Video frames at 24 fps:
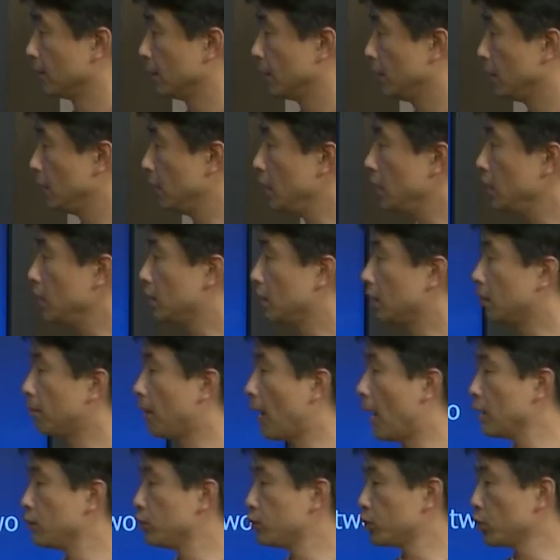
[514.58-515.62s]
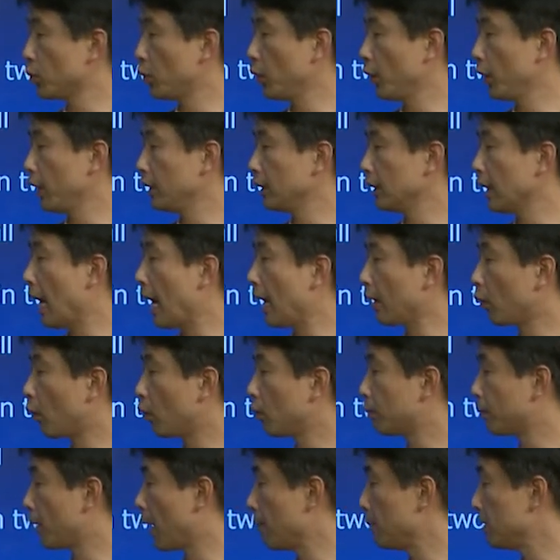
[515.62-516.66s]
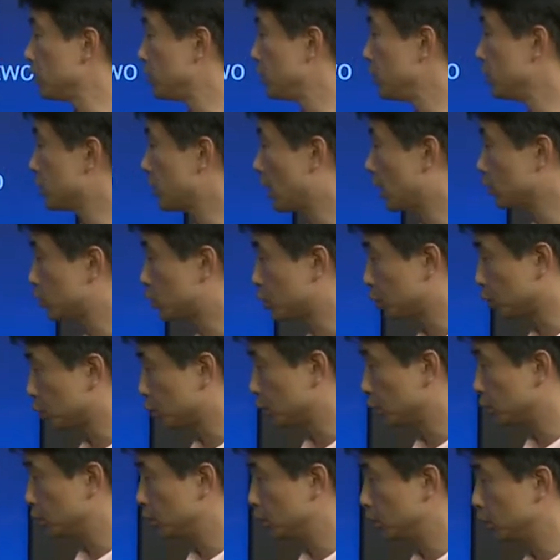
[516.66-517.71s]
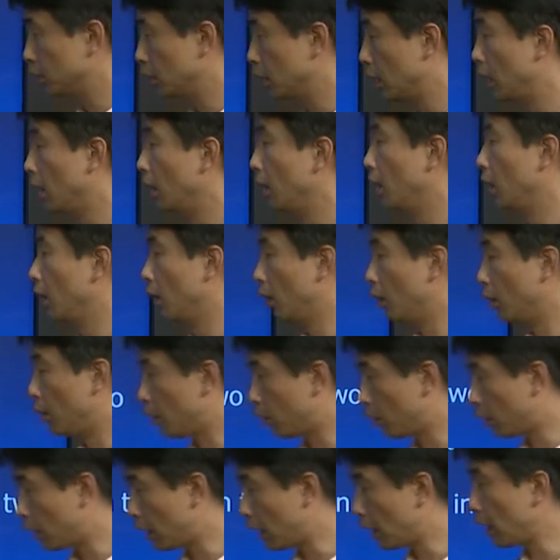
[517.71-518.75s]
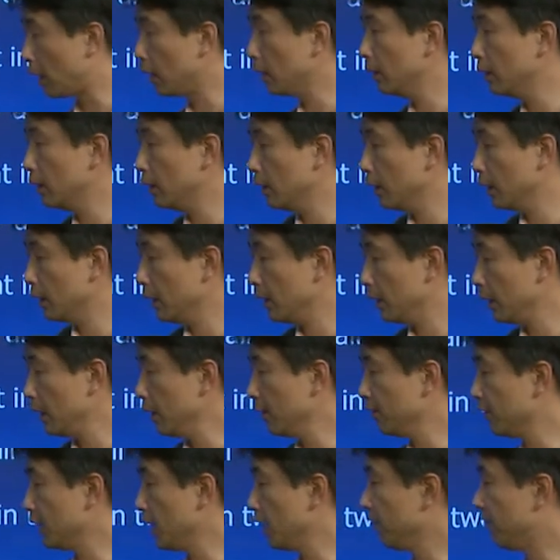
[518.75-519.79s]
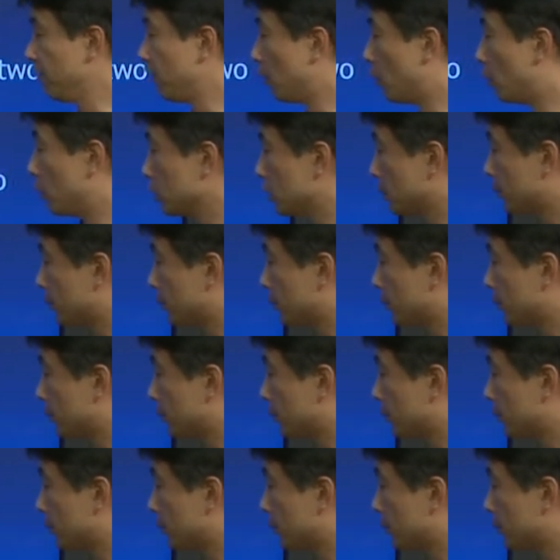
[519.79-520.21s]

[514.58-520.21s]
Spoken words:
either by showing not all premises are true, or even if all the